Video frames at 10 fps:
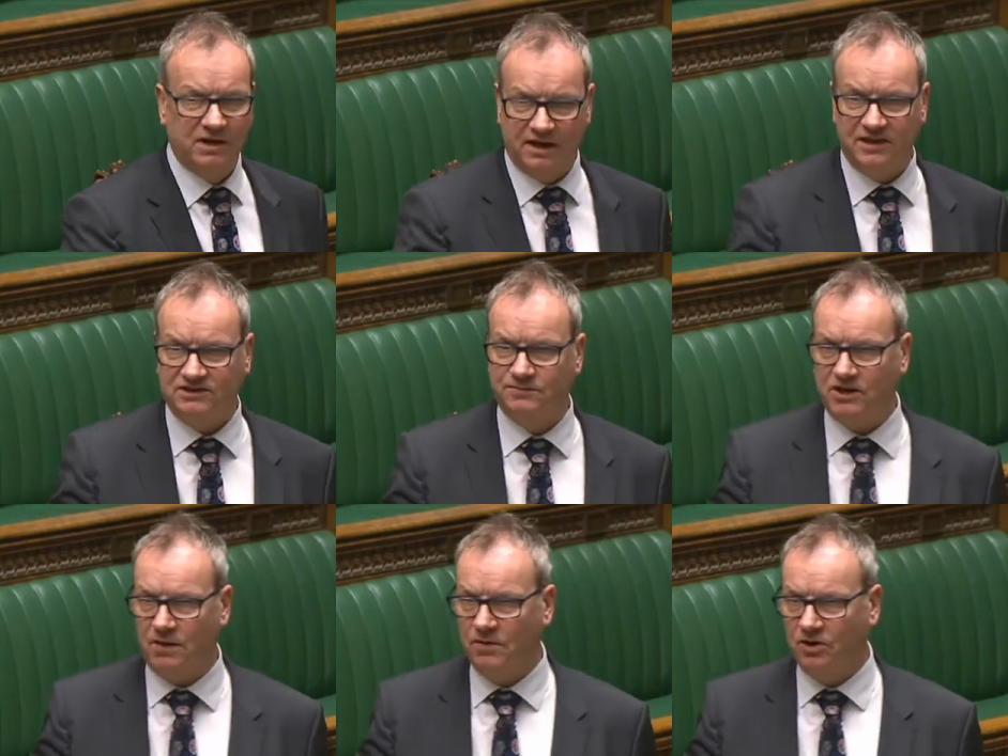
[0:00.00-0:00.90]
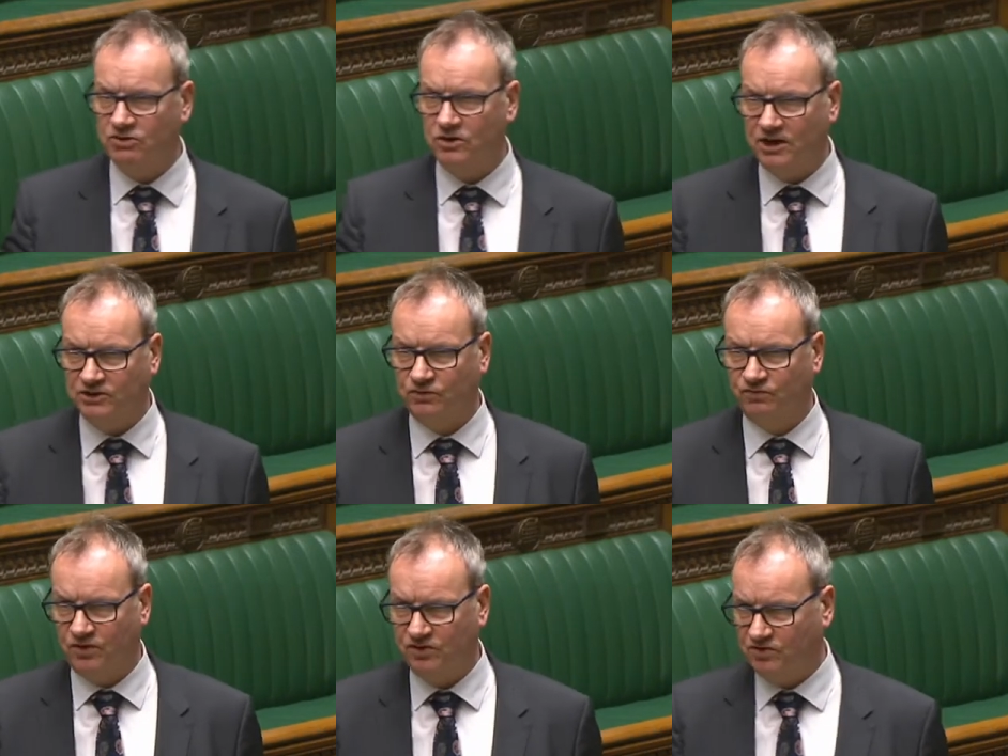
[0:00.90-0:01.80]
and this has become a real issue
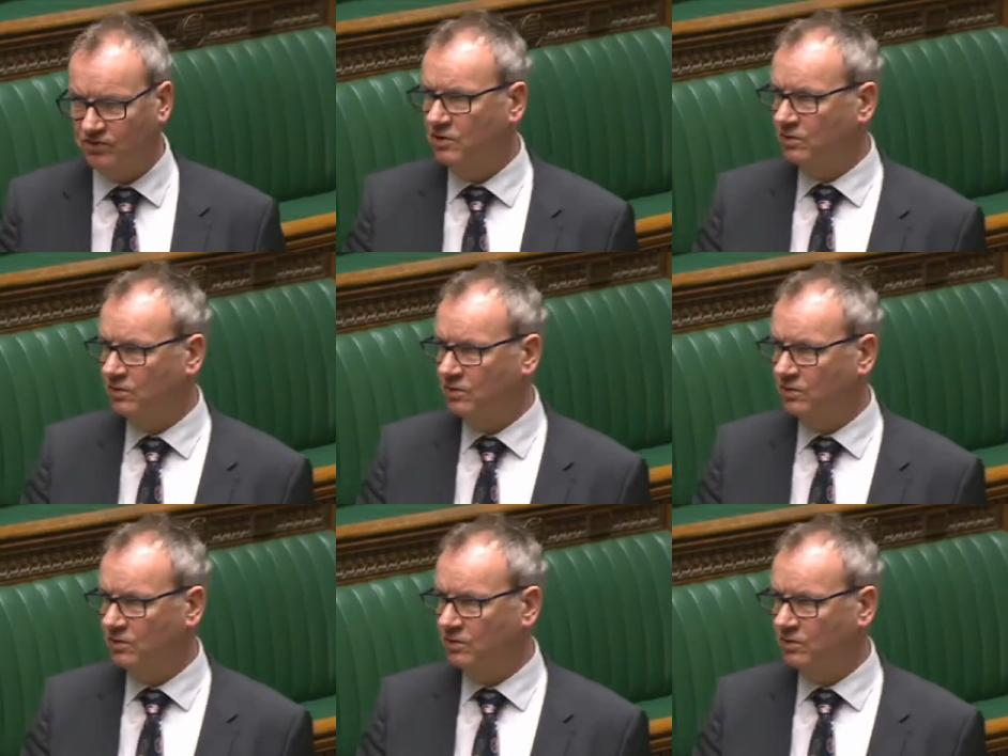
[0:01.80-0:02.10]
for this,